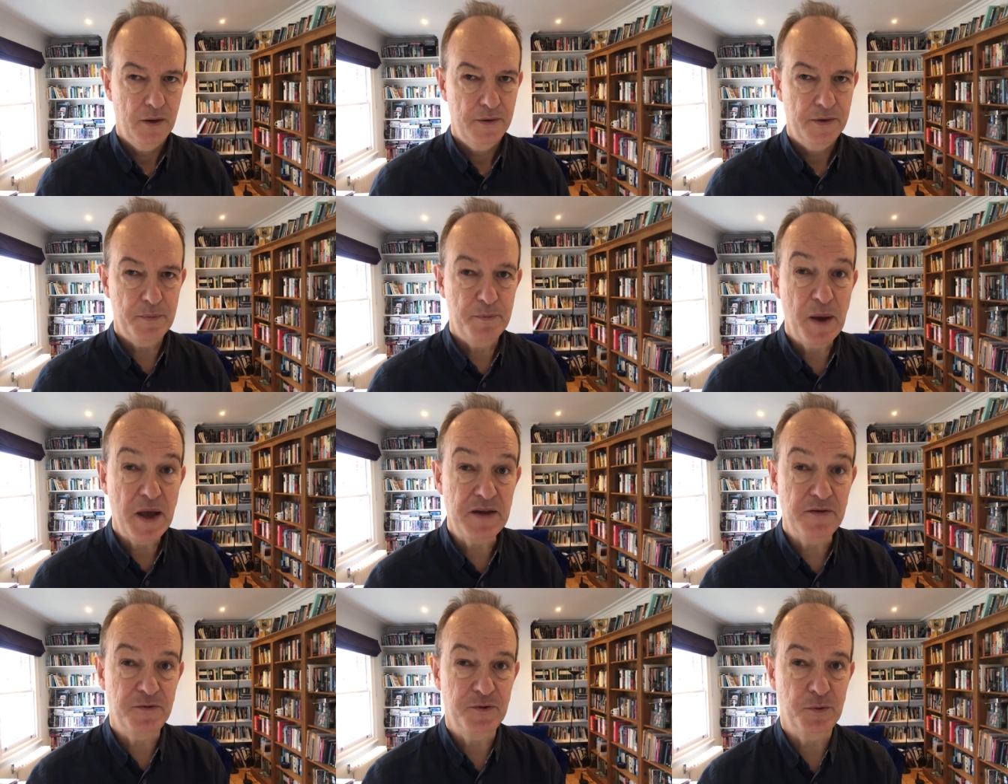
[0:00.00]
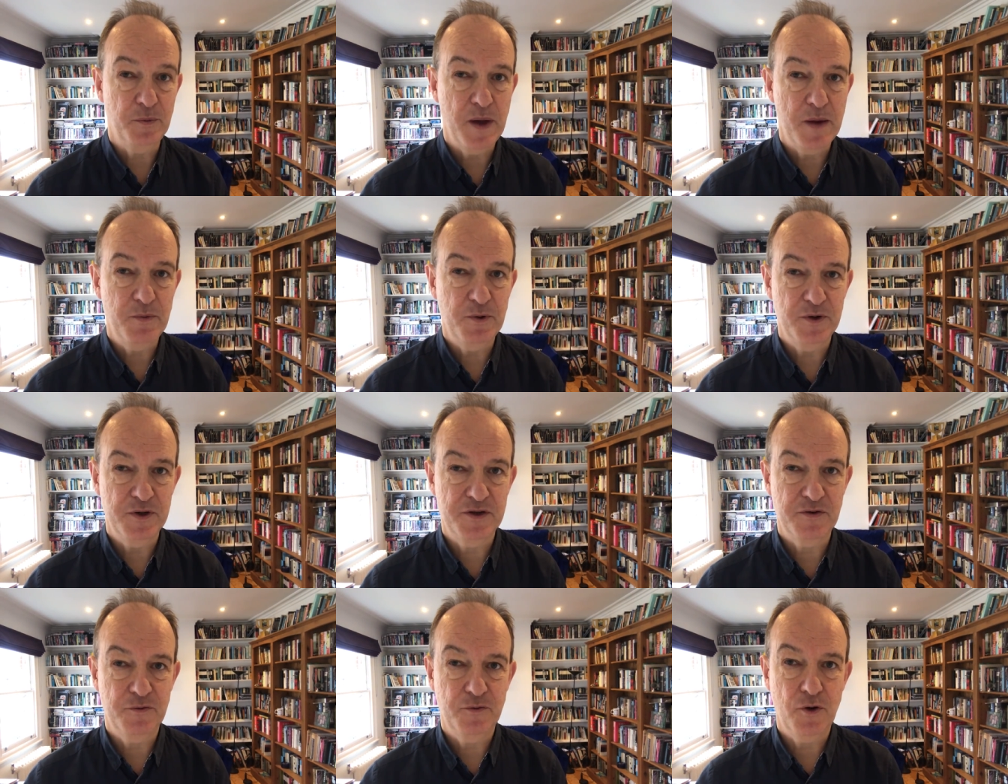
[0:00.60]
The painful
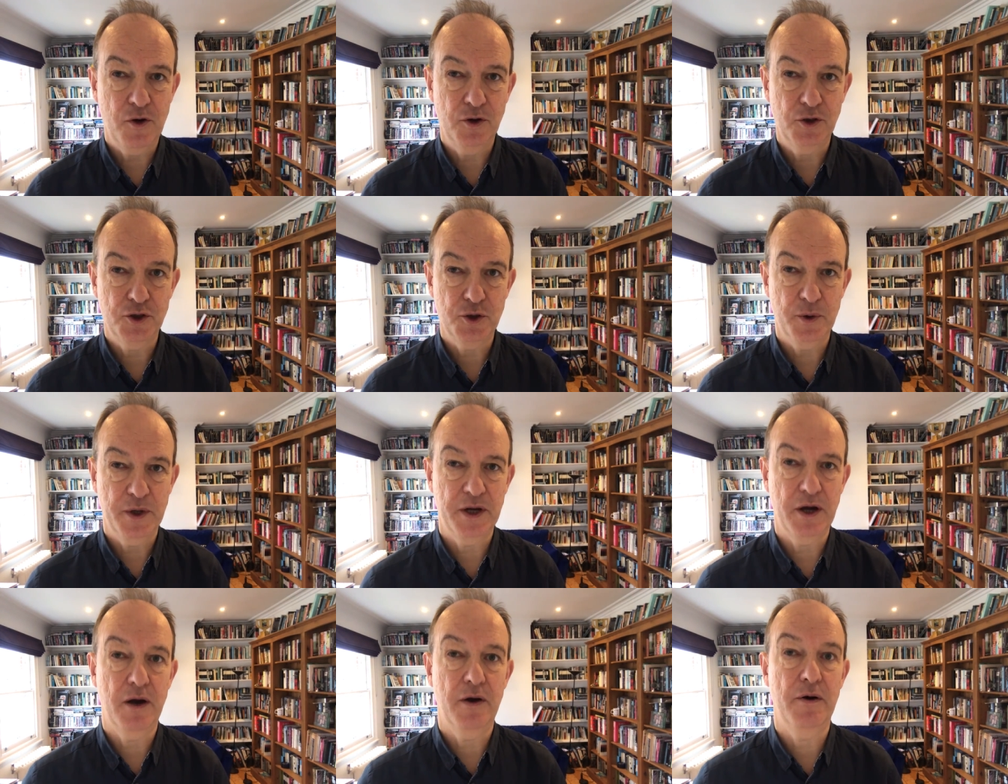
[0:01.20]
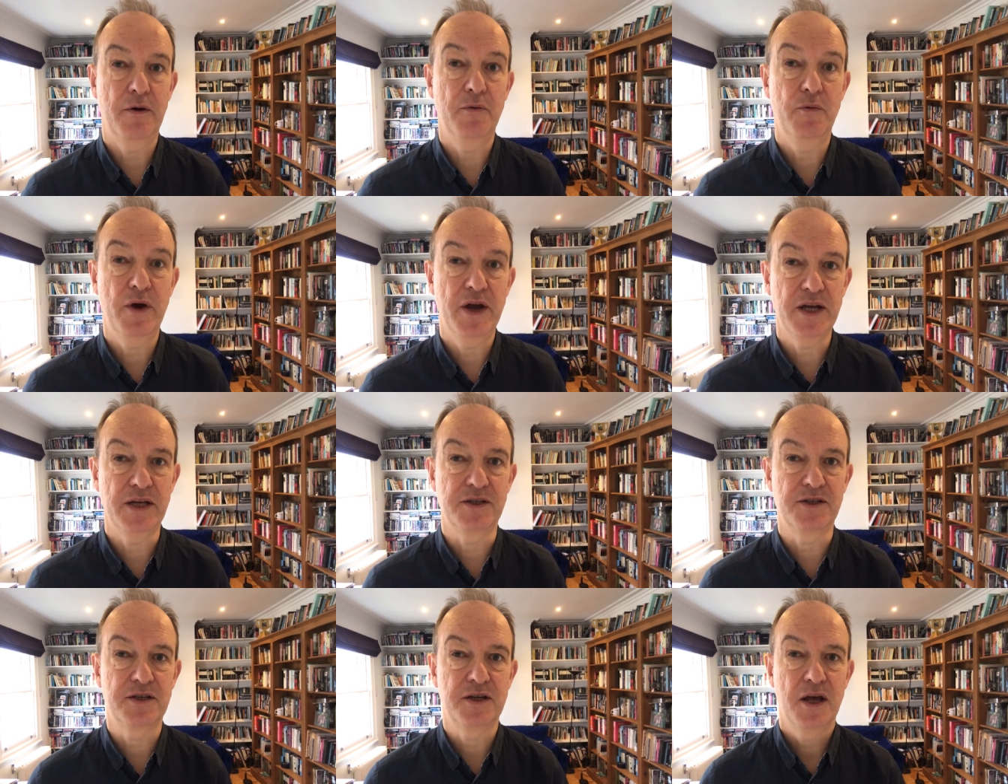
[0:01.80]
memories of wrongdoing are
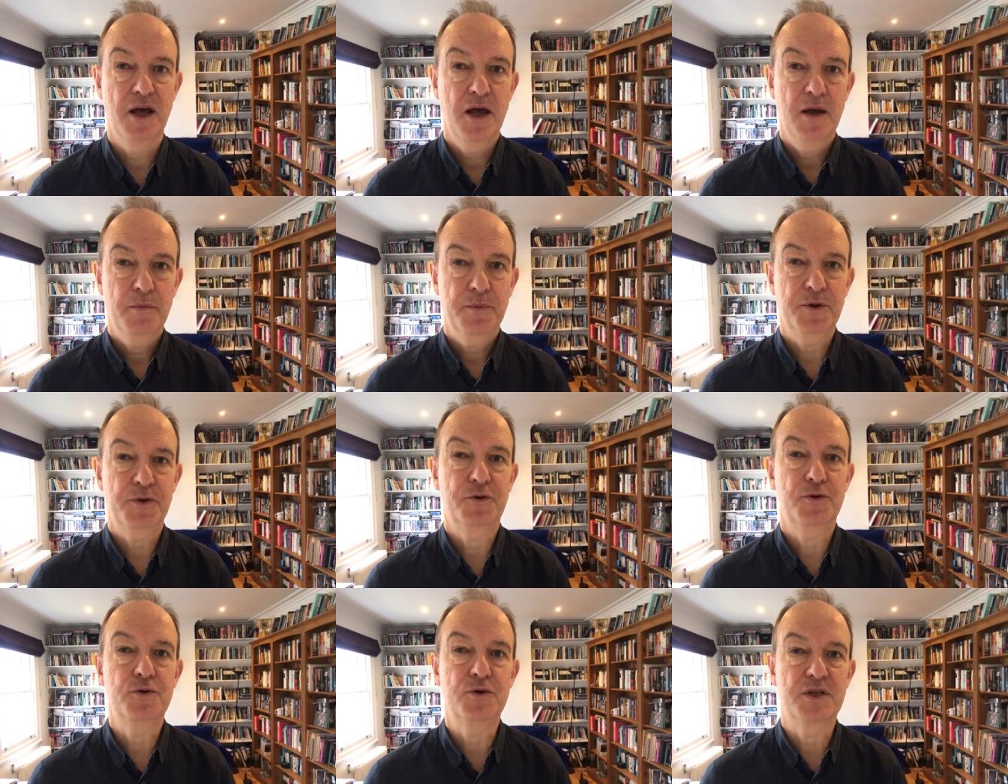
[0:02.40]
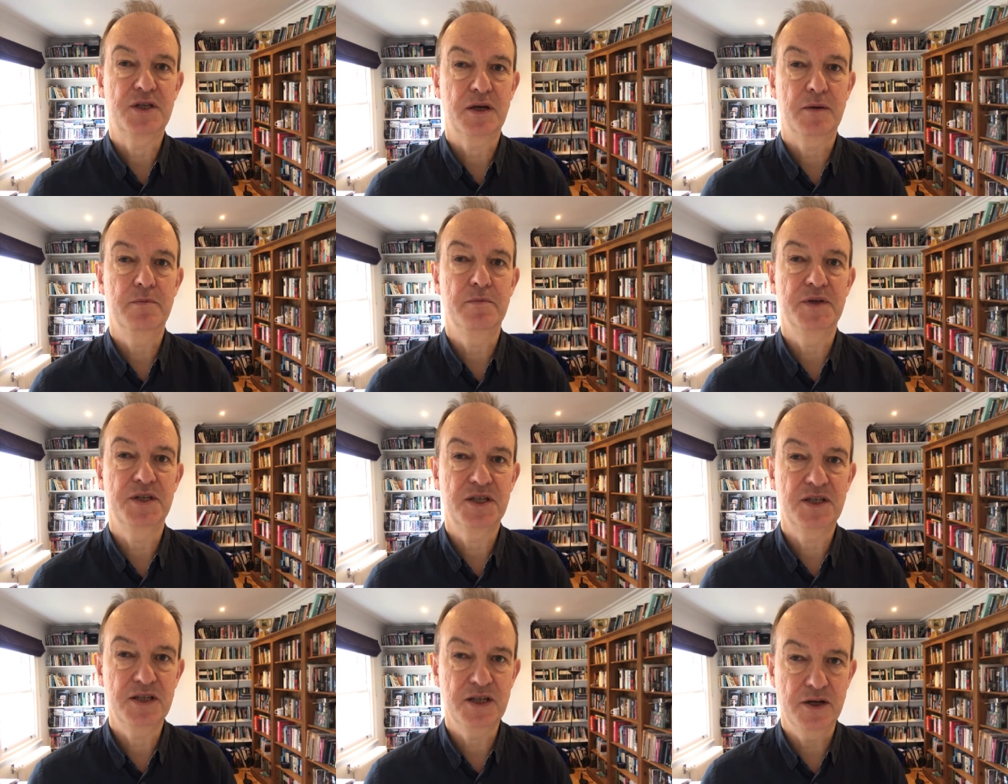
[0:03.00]
erased, but through some
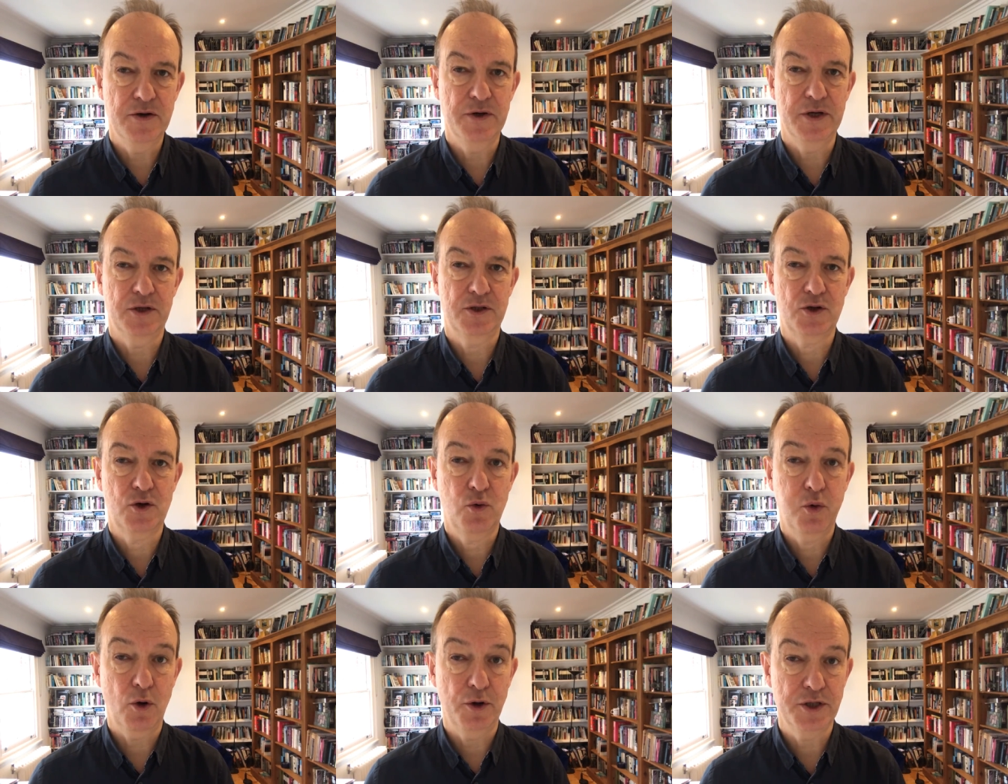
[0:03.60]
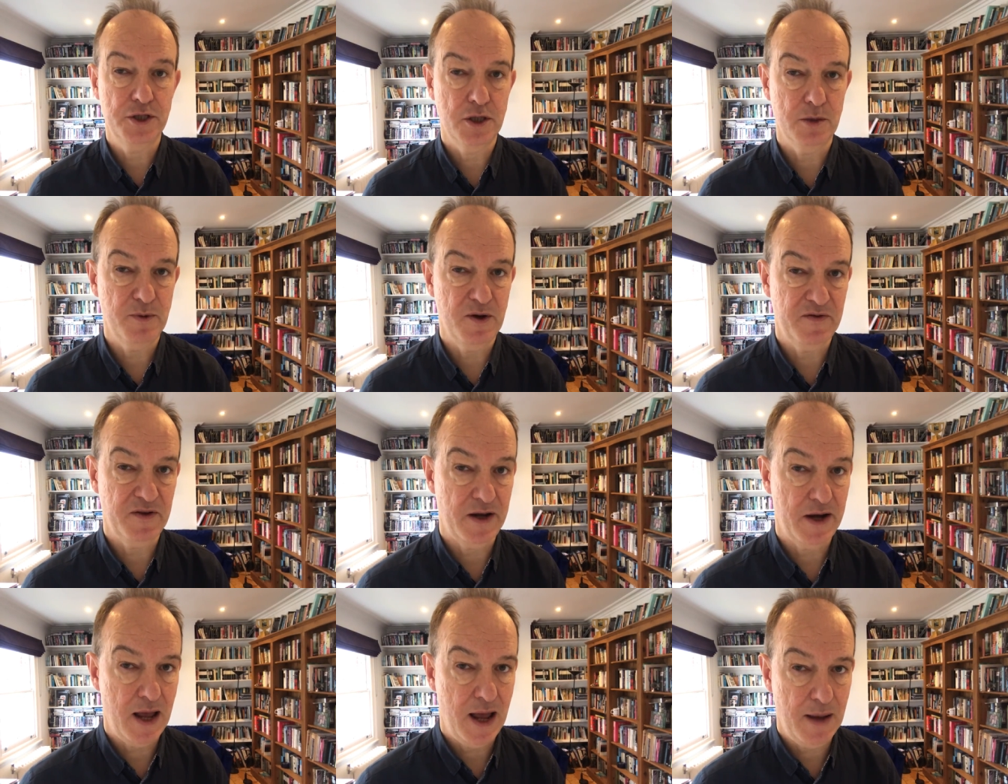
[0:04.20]
mysterious quantum of
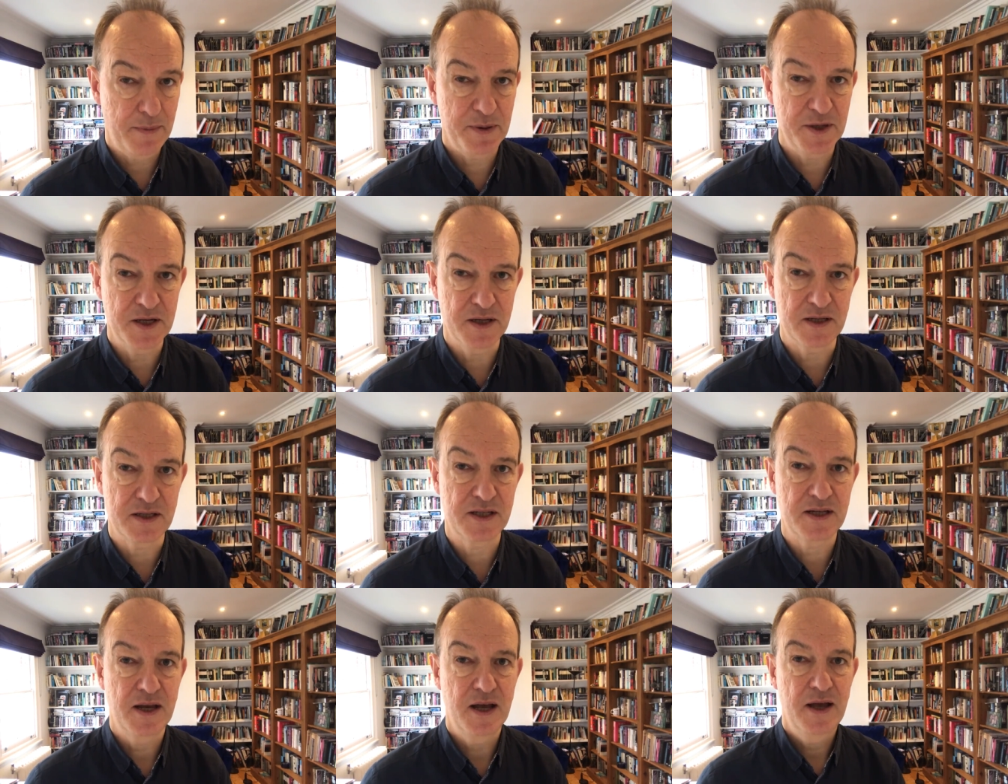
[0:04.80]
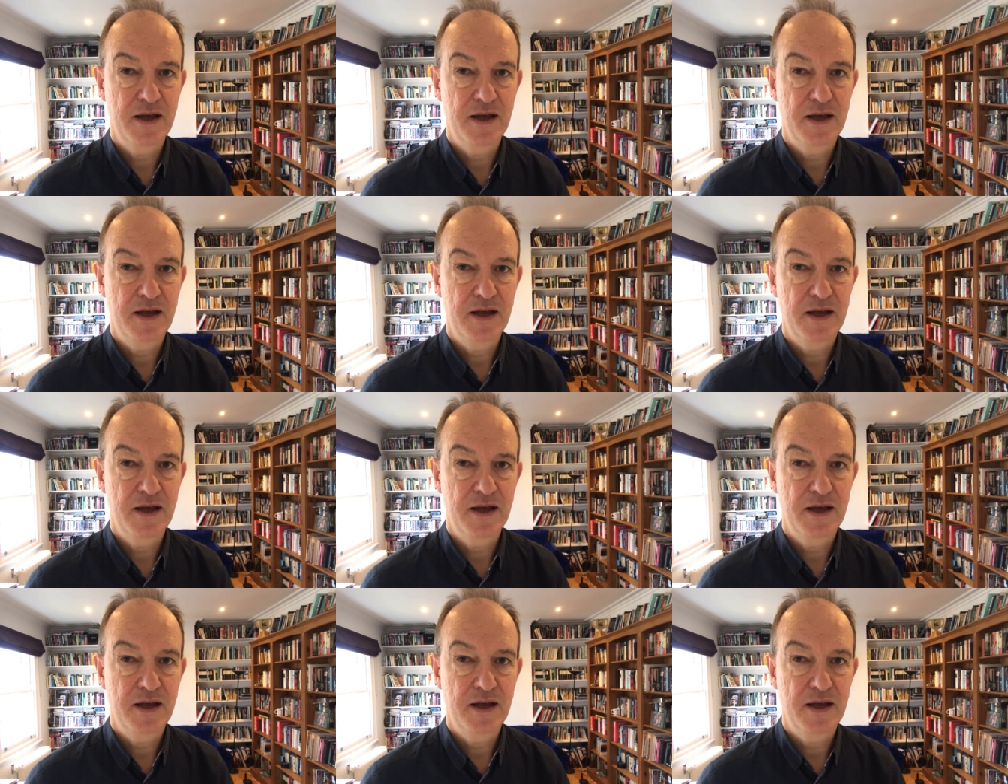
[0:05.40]
unhappiness,